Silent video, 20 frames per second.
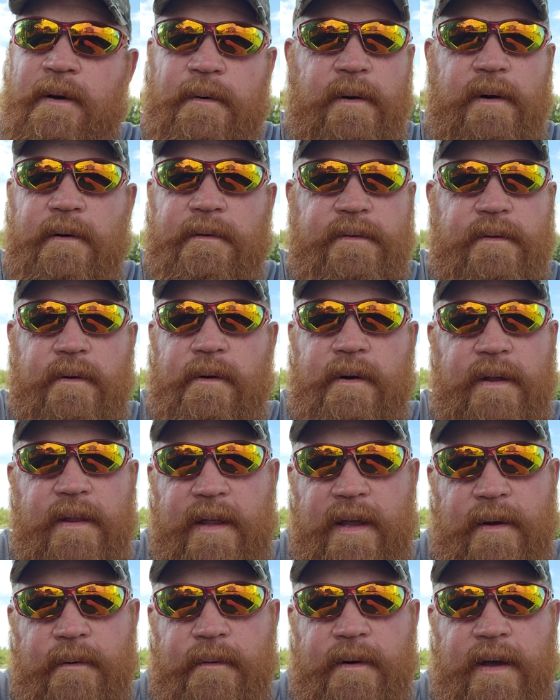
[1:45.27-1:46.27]
we don't throw
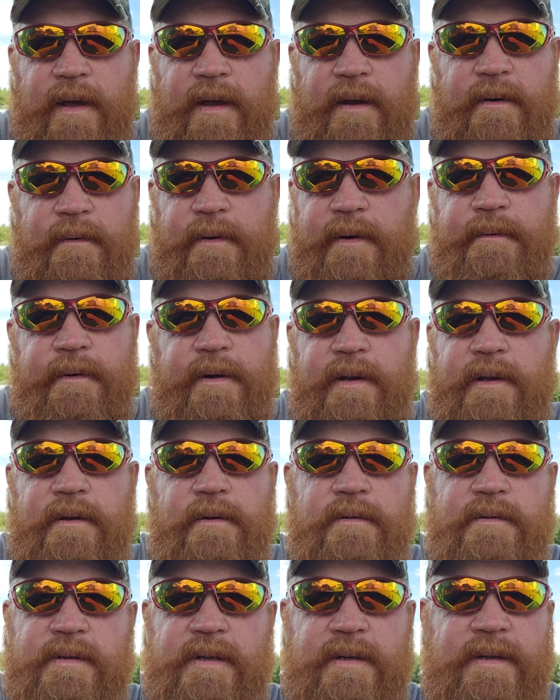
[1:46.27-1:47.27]
anything away. We
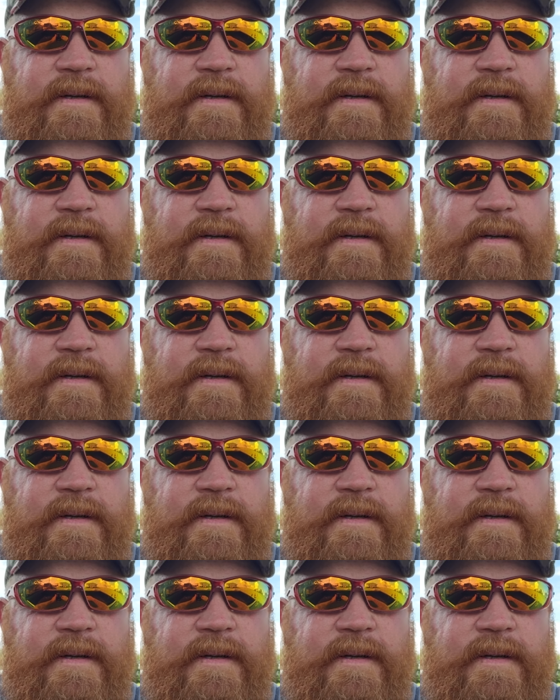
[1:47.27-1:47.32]
reuse